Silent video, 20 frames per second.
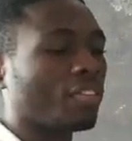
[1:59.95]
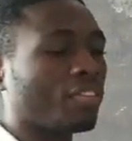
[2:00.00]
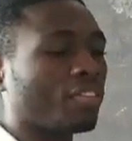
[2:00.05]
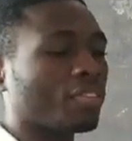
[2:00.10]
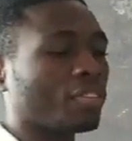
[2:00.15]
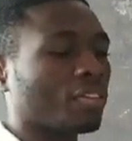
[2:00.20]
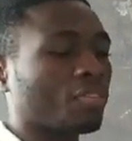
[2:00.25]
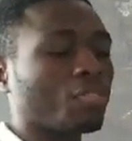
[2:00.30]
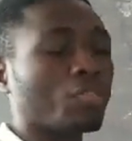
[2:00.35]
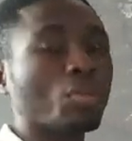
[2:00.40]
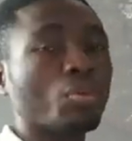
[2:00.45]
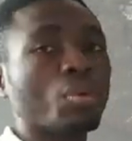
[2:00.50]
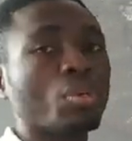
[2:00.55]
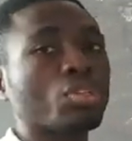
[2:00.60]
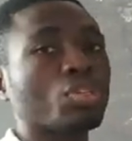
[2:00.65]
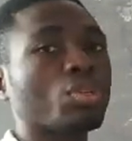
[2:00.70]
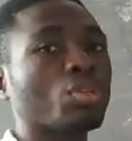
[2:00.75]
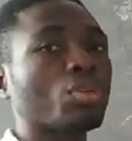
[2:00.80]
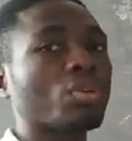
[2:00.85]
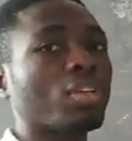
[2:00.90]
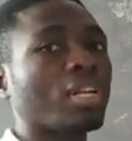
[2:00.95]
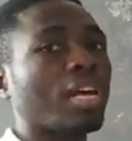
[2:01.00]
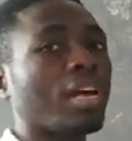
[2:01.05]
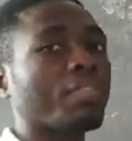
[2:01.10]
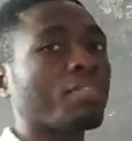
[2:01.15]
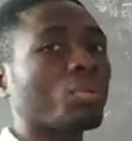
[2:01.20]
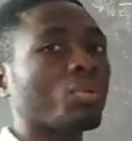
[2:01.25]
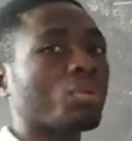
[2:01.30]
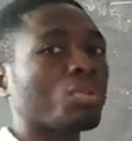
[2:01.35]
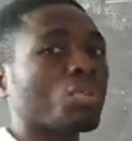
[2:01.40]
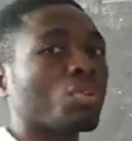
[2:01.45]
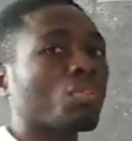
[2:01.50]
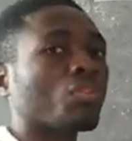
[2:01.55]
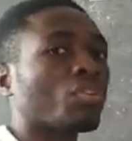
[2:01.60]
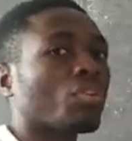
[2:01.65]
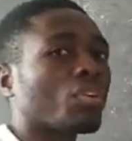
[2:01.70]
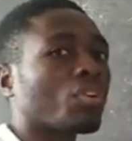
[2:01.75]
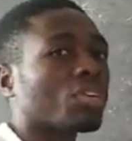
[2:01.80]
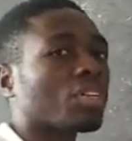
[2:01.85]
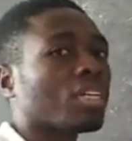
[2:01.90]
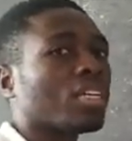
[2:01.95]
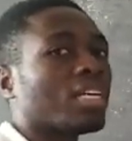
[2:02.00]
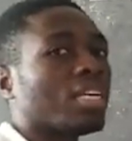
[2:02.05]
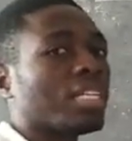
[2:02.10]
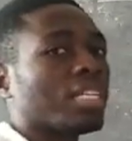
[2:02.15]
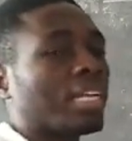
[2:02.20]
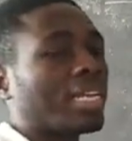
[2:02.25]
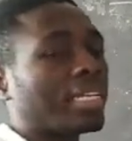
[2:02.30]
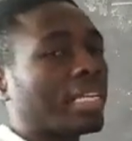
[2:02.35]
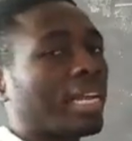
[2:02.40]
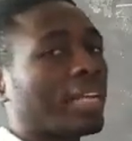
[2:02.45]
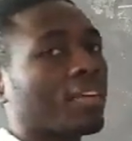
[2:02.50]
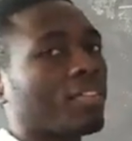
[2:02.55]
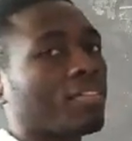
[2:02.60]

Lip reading: If it's a full question, you can have a question for that kind